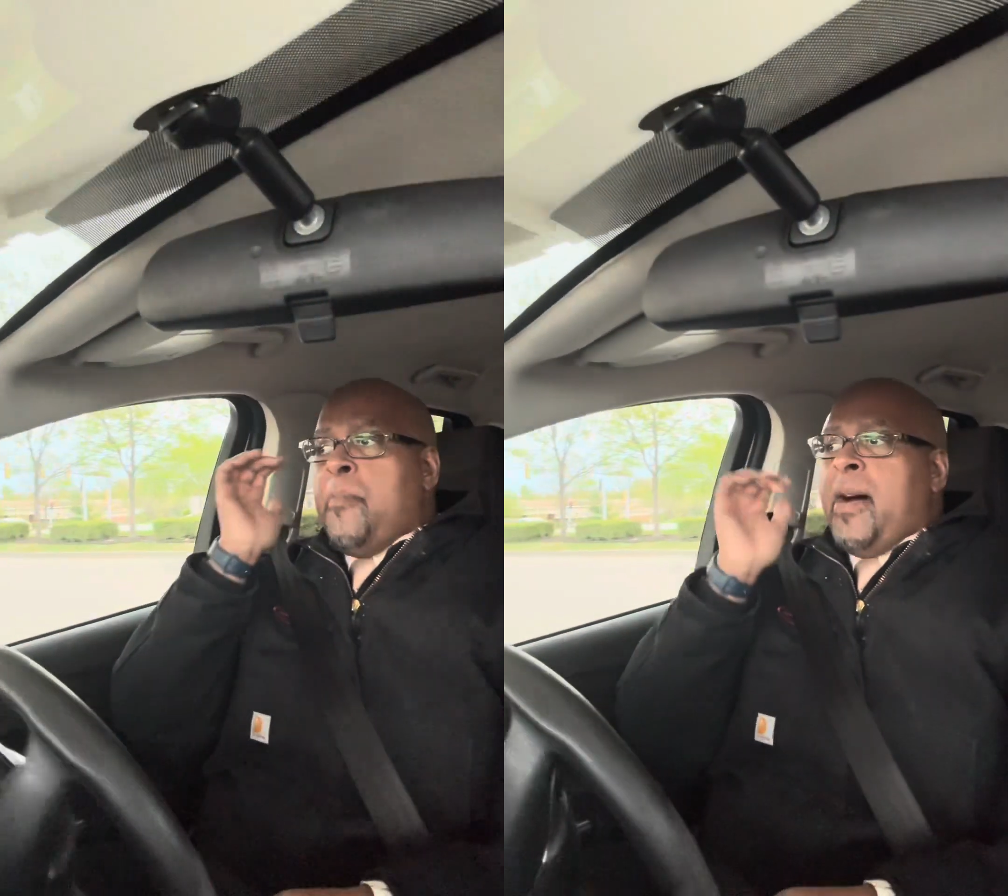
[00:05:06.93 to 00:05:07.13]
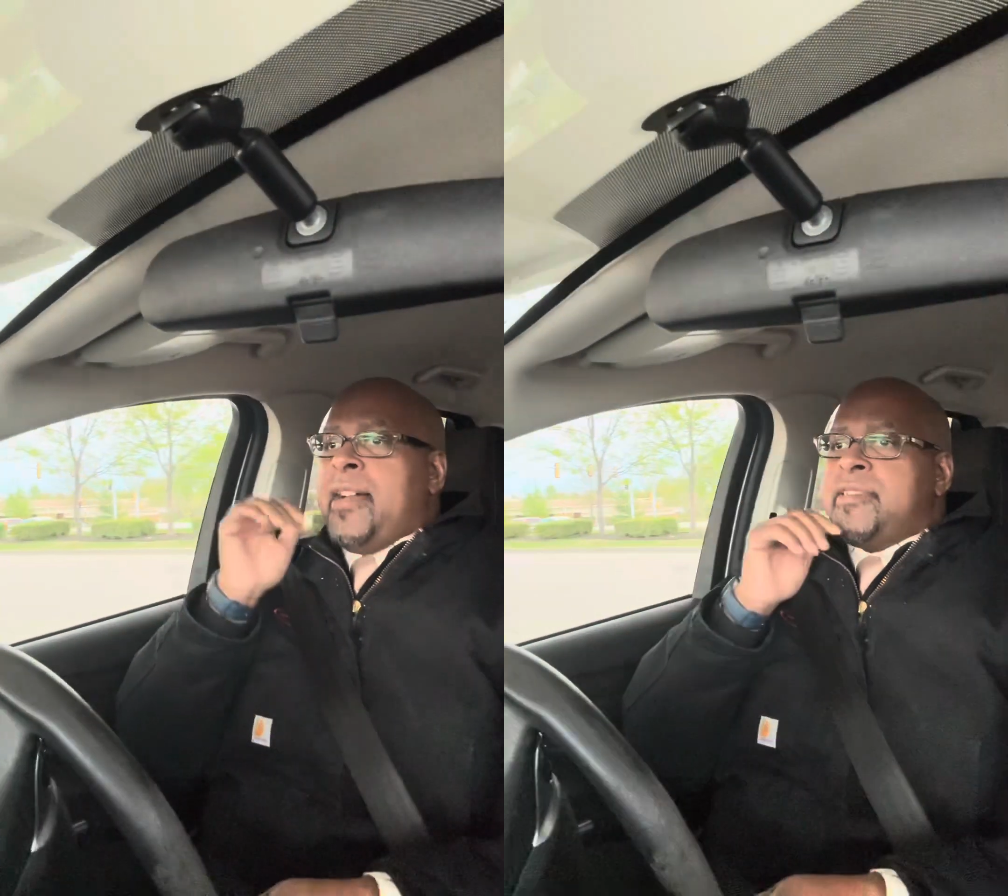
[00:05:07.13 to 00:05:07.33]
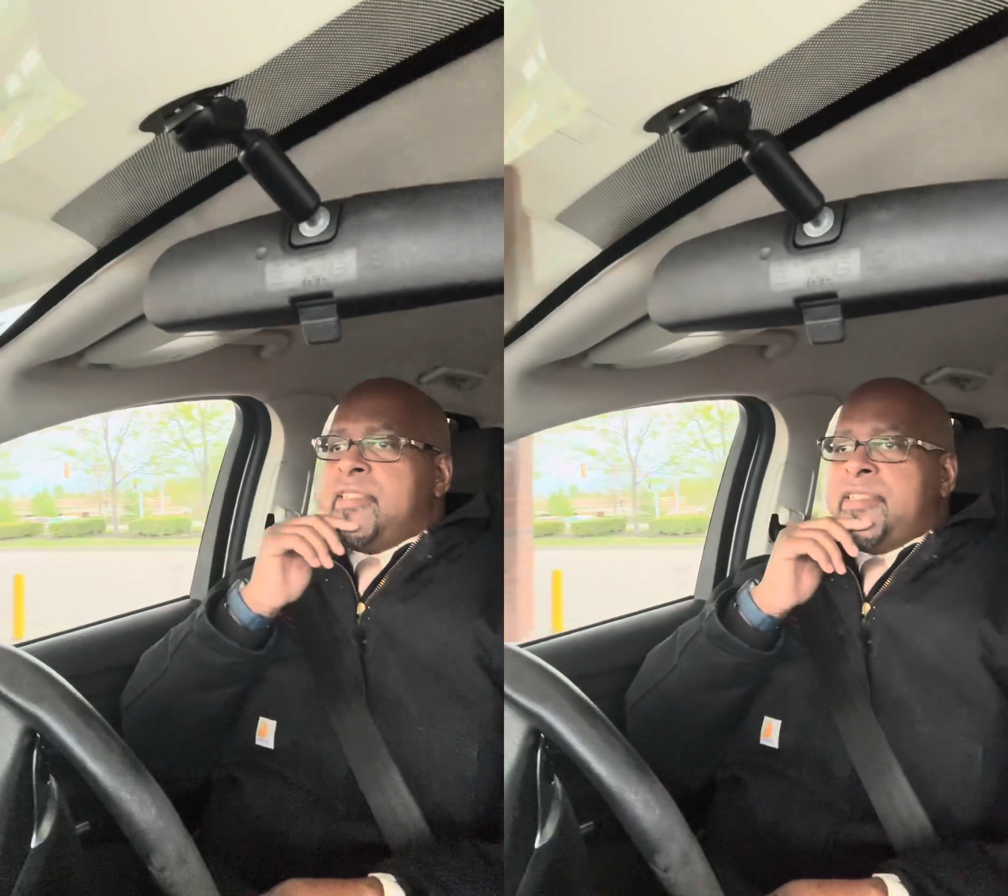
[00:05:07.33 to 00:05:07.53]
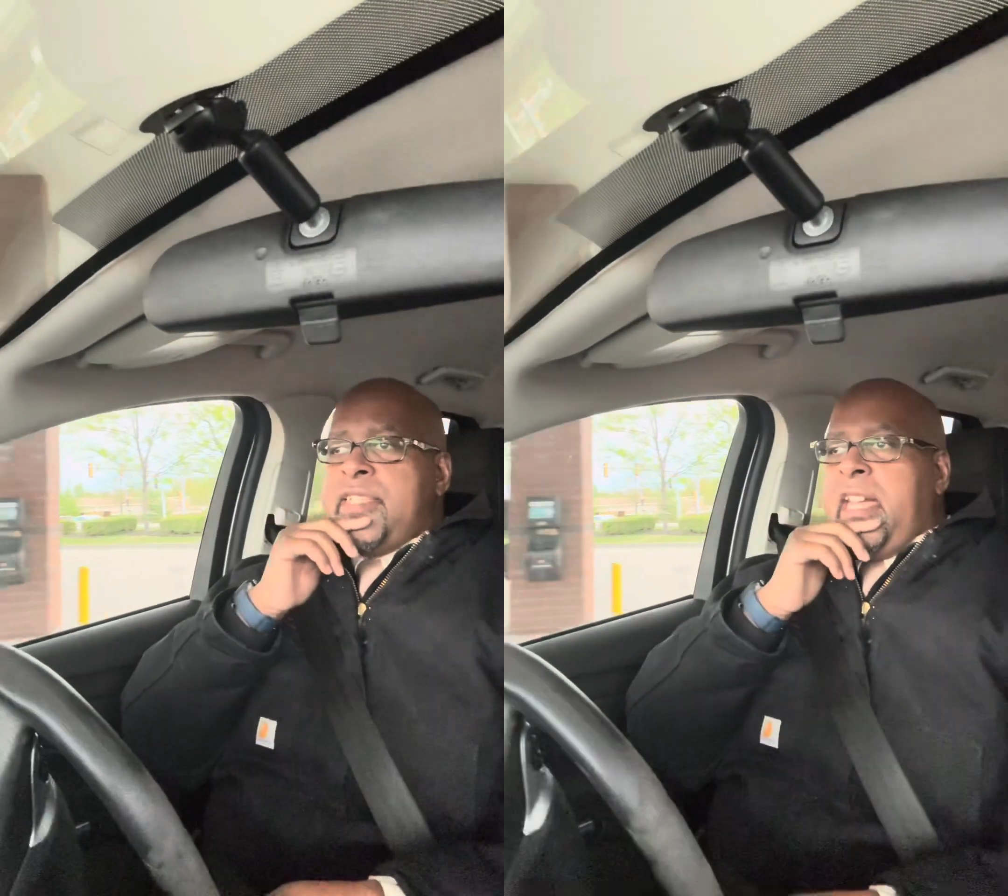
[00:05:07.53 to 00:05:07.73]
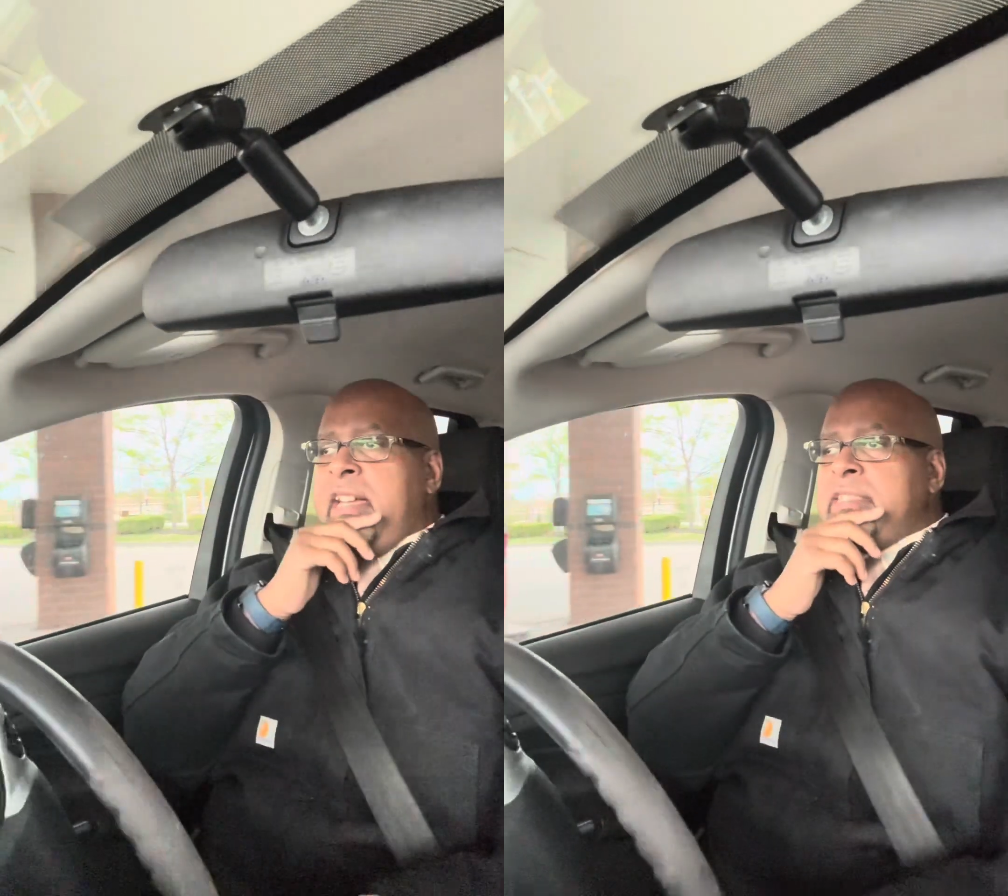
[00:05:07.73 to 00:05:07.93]
my
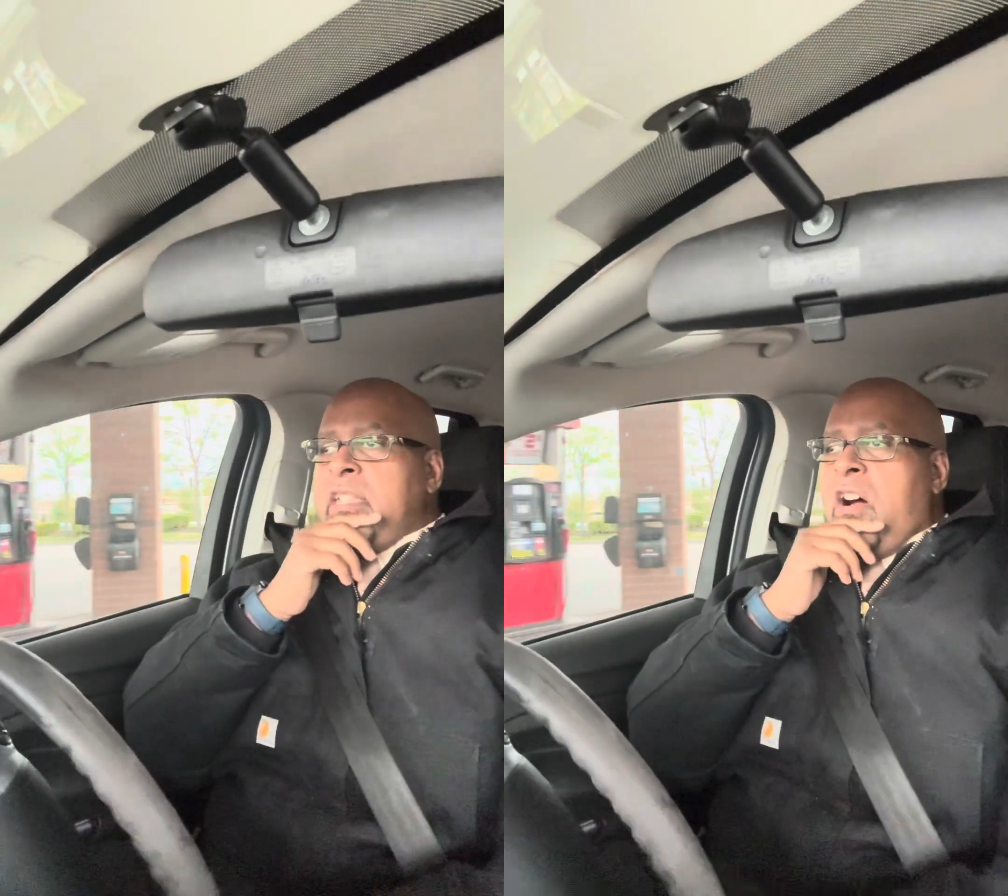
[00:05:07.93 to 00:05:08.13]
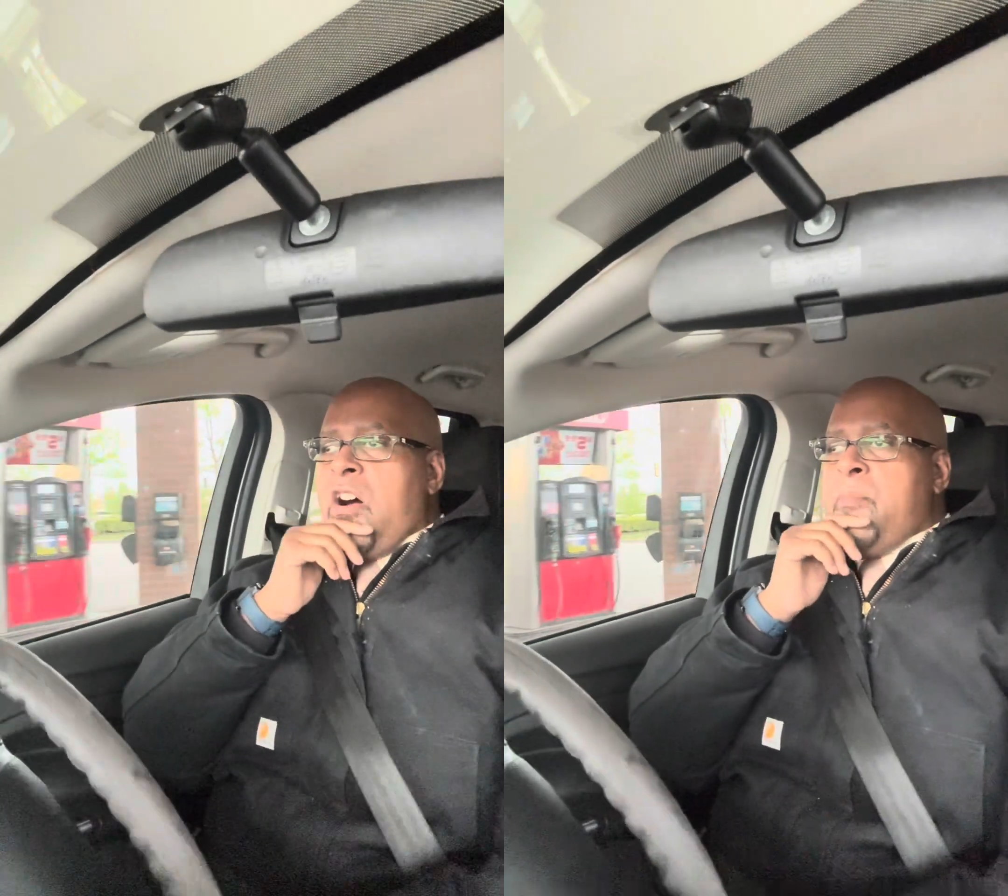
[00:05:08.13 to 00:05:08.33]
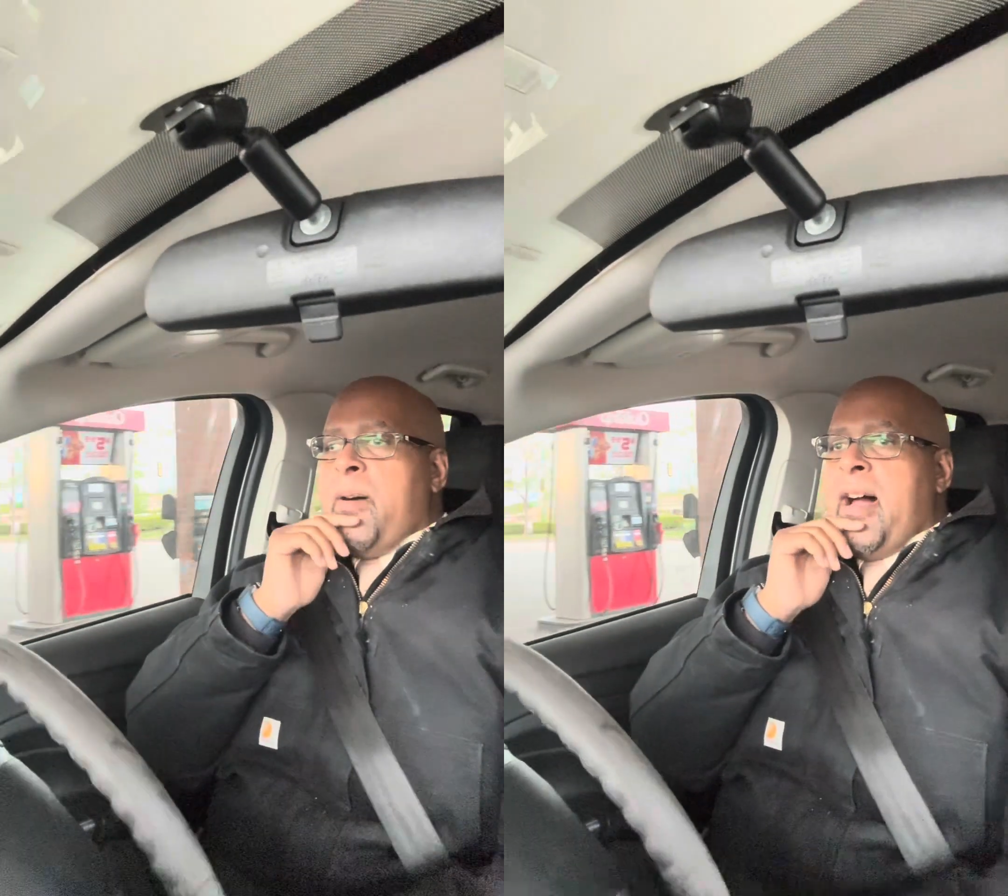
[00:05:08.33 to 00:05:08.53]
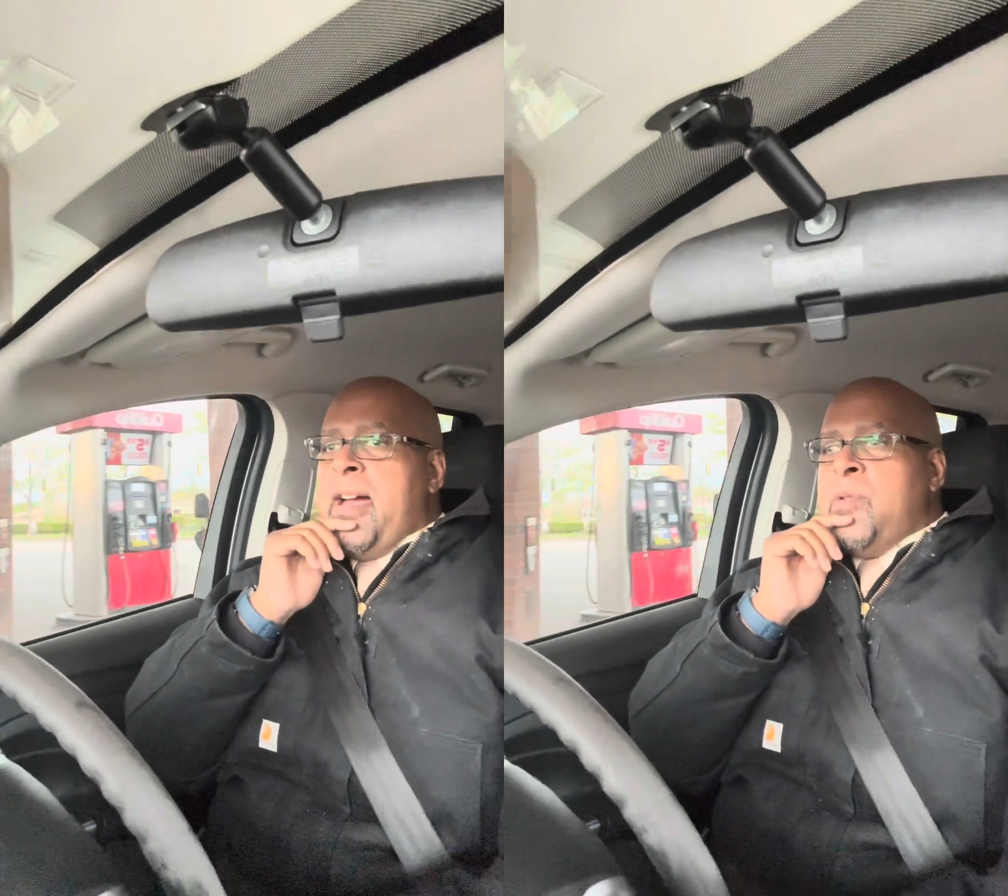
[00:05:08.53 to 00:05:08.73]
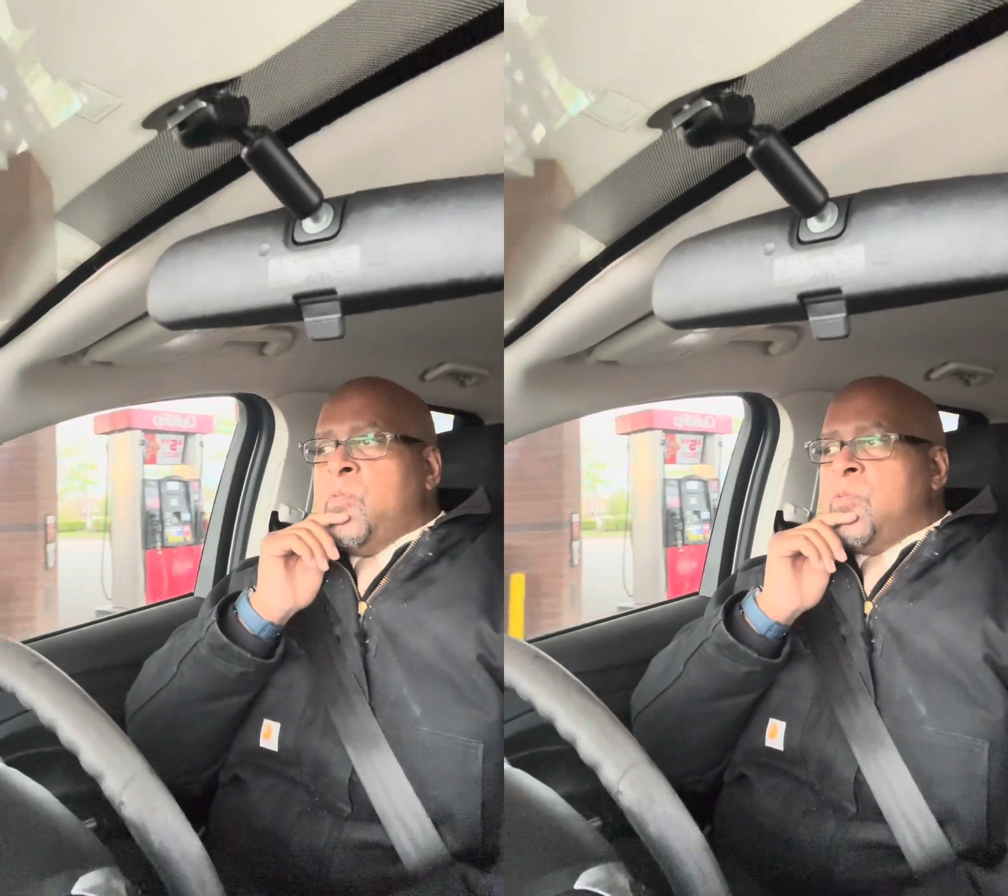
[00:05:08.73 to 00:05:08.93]
success, all my